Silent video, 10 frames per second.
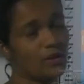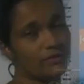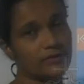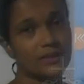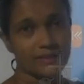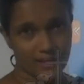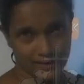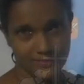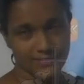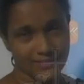of the
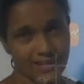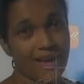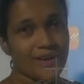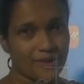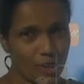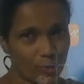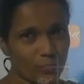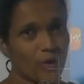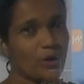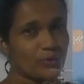glass.
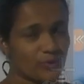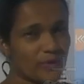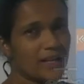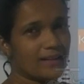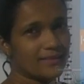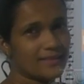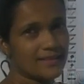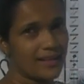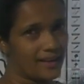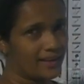Now you will
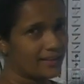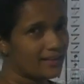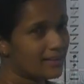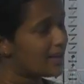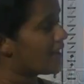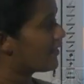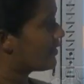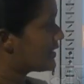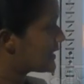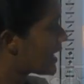understand,
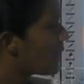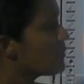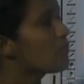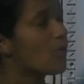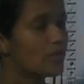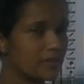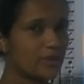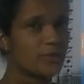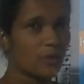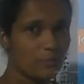some
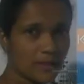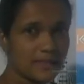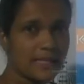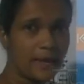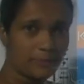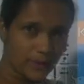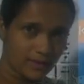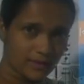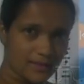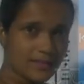water droplets
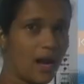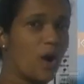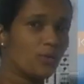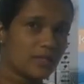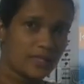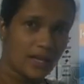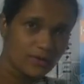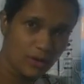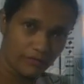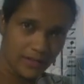appears
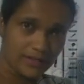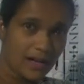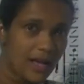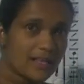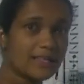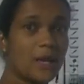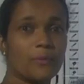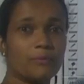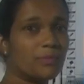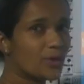outside of the glass
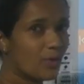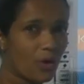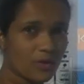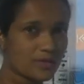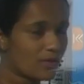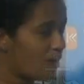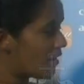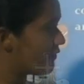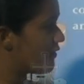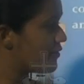because
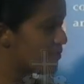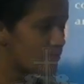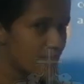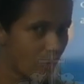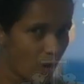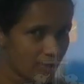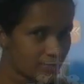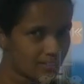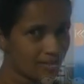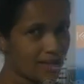of
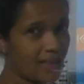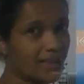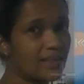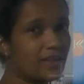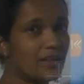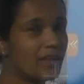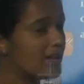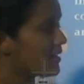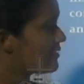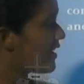not the
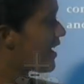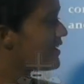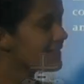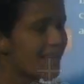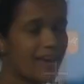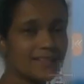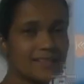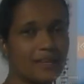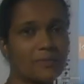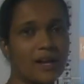glass has
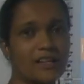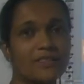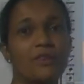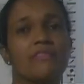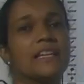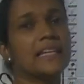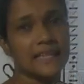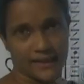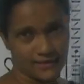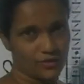some kinds of
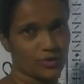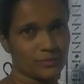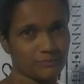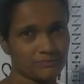leakage,